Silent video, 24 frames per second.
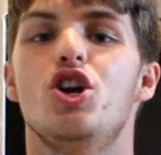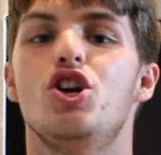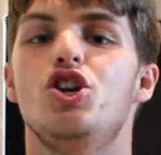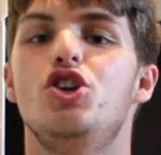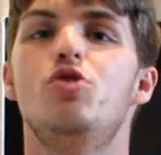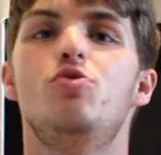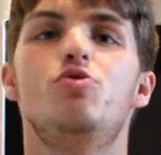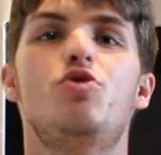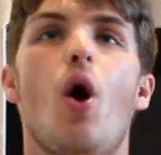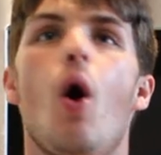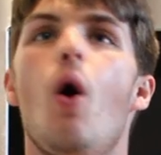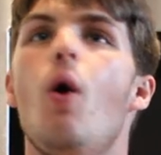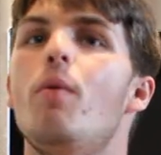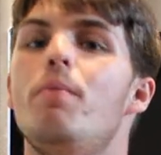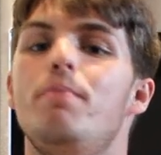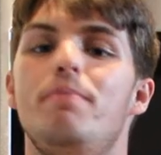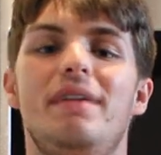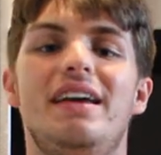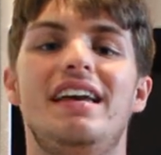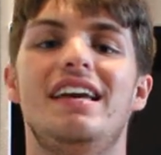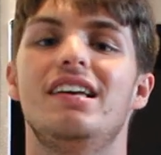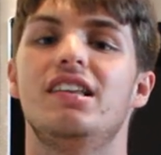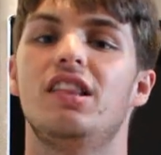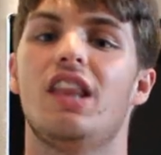you don't
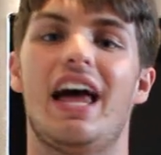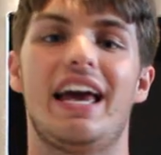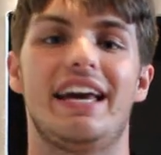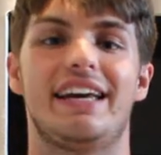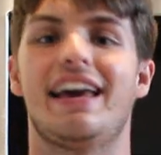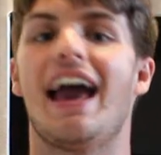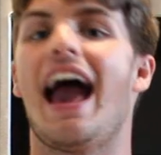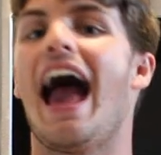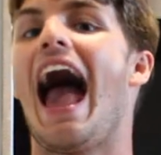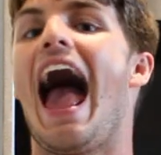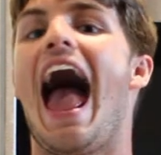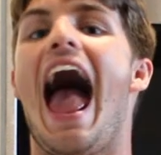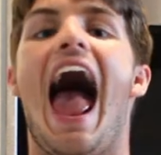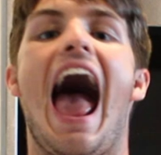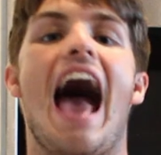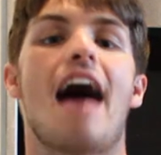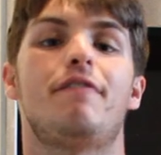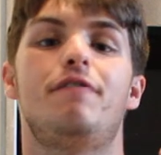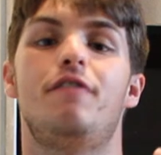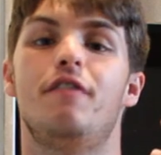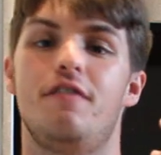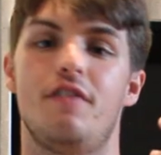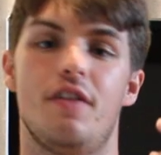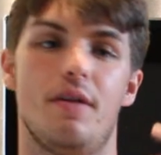meet like
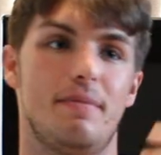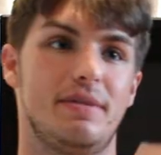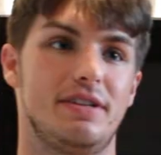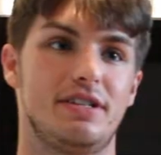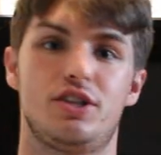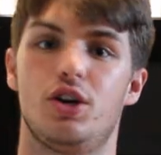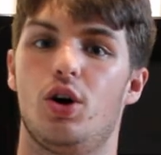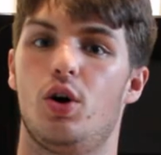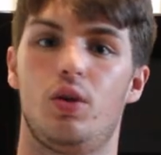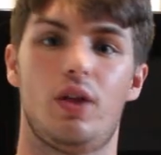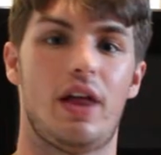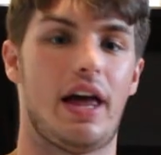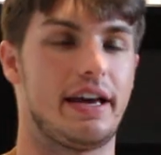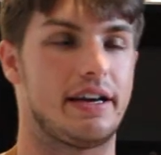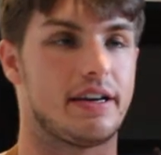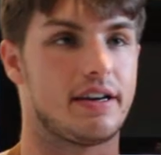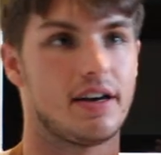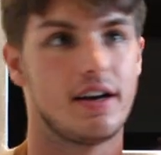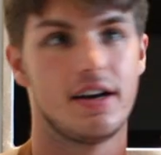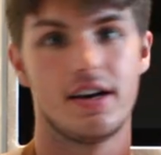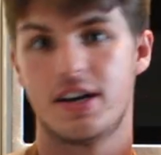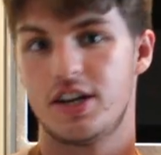half of them until like